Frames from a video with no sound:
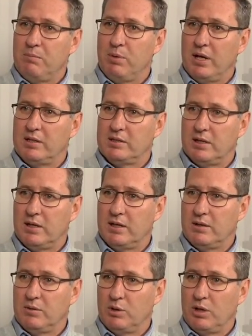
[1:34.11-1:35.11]
But uh,
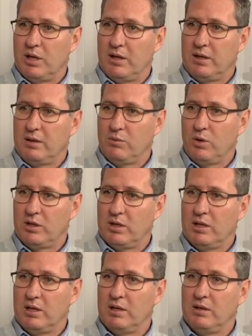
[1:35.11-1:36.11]
what
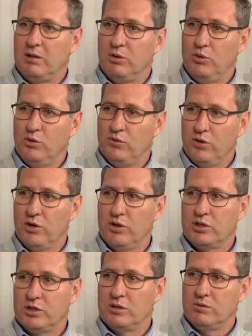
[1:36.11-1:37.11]
the new
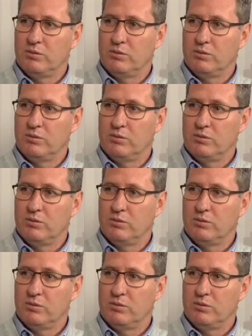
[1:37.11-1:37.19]
version,